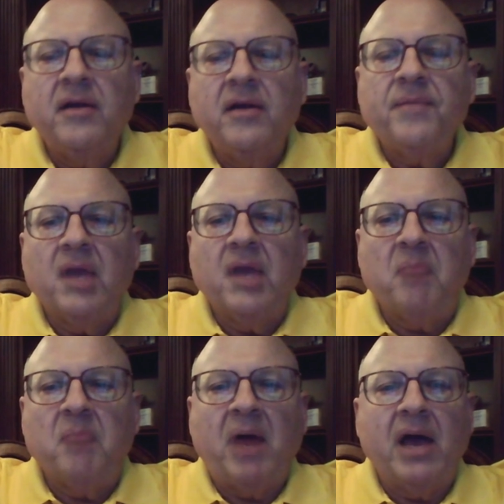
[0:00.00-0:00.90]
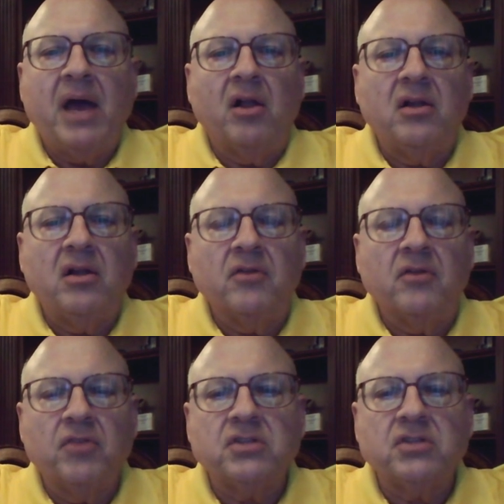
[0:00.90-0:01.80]
a pile of
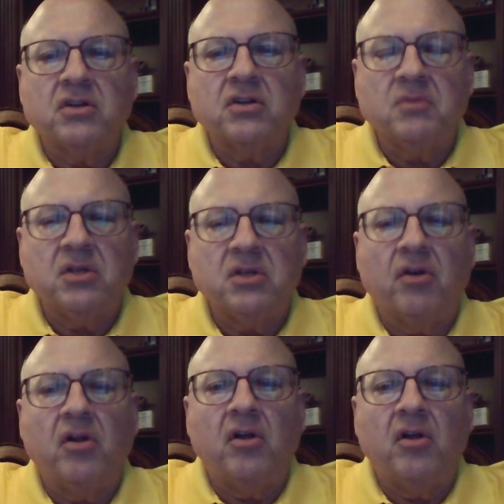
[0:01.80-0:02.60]
research material.